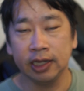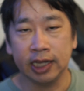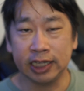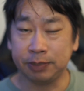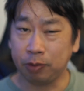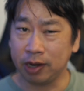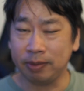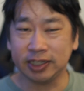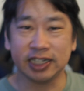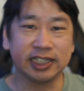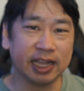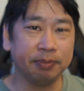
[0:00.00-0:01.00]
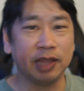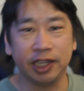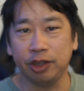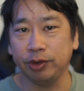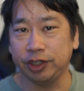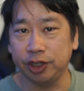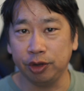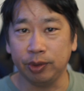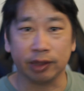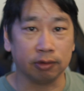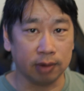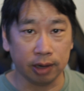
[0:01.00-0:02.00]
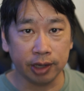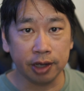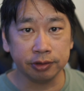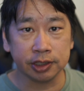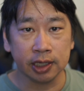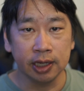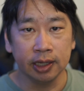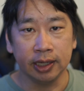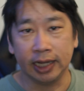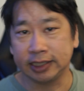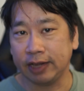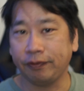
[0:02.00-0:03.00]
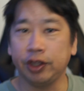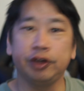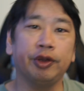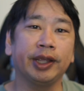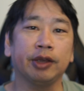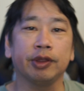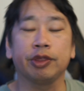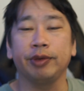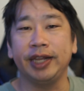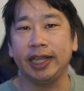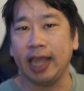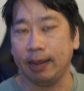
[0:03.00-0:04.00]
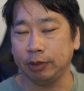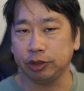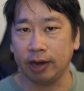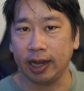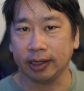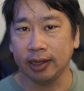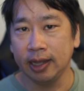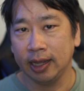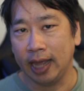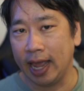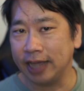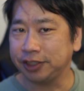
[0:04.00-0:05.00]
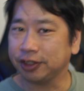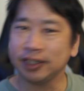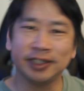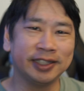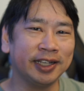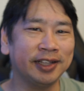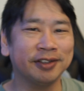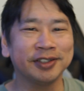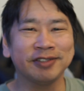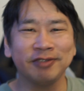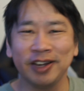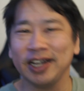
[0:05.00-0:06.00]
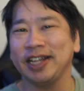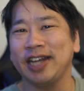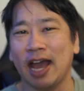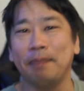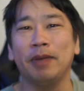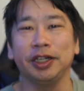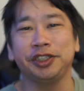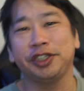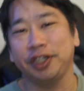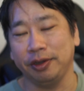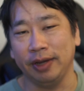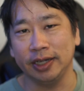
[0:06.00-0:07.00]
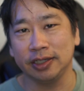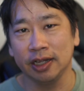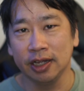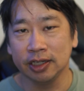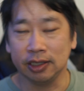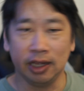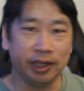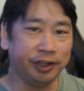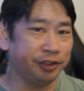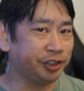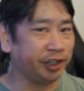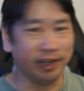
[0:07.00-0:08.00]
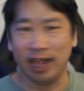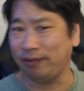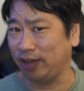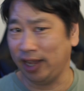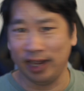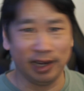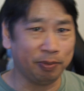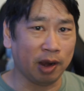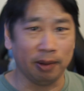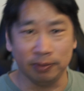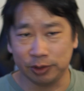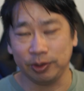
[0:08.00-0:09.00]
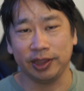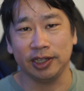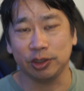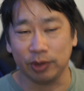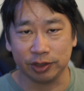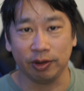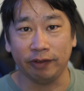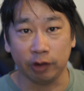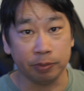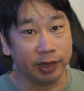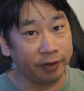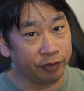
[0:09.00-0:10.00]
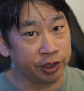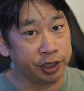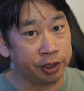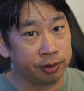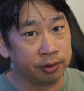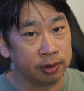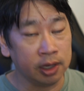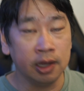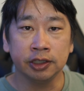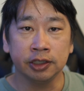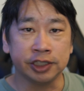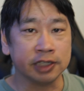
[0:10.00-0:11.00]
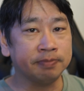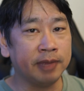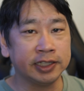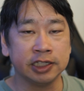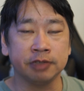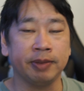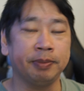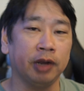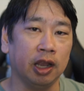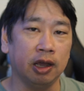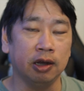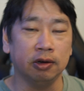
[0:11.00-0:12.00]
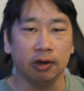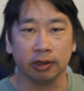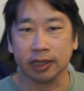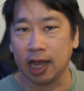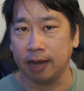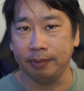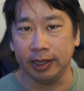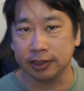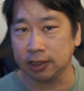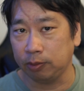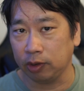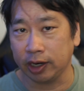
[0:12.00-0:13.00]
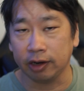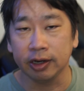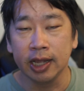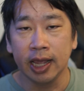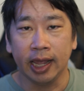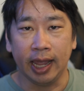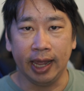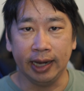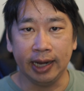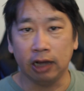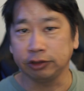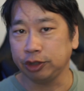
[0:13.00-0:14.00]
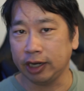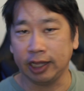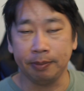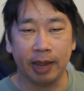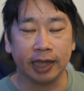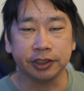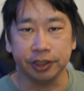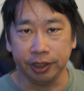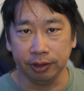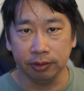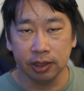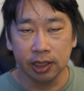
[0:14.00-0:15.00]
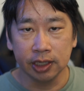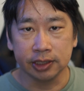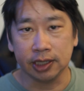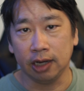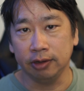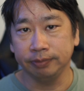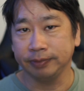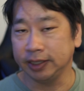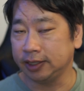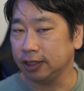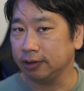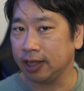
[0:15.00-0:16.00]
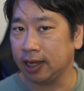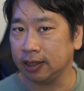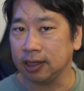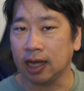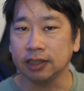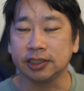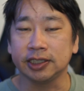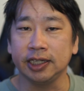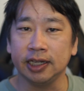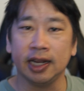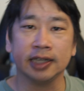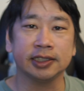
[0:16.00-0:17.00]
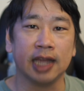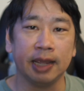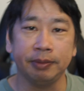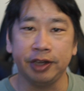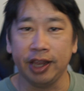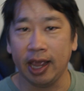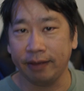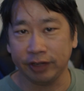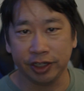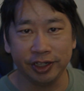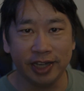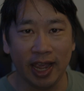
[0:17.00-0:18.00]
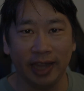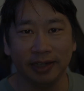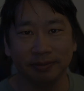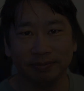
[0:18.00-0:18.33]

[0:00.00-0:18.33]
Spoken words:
It's pretty much the same thing you would do with Rotos, except you're doing a 3D camera track. As you can see, there's really not much to it. You shouldn't have any problems with this whatsoever. But if you do, just message me below or comment somewhere, and I'll try to get back to you. So until then, I'll see you next time, and you have a good day.